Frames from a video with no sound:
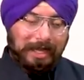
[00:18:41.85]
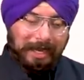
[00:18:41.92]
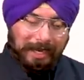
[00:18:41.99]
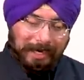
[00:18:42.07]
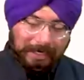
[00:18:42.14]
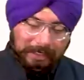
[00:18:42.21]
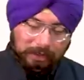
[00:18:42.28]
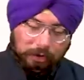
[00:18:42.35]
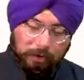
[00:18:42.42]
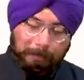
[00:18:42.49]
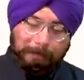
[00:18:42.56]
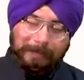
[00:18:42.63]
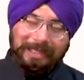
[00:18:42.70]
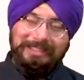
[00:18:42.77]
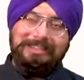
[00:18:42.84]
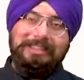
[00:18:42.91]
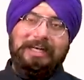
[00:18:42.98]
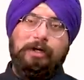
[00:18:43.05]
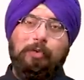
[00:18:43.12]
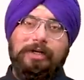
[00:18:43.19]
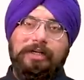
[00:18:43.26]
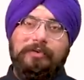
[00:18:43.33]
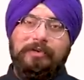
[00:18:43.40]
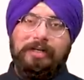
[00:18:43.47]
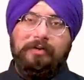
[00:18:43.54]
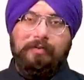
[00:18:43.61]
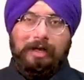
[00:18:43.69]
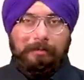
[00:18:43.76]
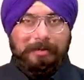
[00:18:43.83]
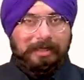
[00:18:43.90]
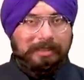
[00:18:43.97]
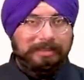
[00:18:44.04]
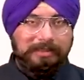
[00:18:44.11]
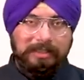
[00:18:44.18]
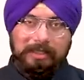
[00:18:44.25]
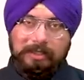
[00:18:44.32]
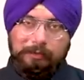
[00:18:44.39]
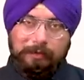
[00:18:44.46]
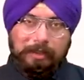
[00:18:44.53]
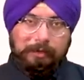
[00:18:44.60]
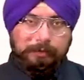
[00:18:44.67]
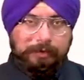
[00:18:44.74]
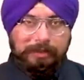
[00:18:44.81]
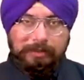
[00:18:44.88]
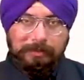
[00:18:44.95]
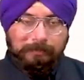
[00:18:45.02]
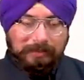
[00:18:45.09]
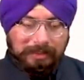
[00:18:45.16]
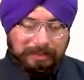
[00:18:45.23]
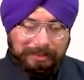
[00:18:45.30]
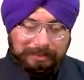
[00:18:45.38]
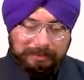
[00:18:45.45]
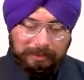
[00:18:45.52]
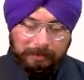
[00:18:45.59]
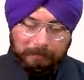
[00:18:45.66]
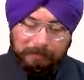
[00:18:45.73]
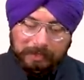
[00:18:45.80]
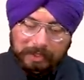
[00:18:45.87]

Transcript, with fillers: and complex regulatory environment is one of the reason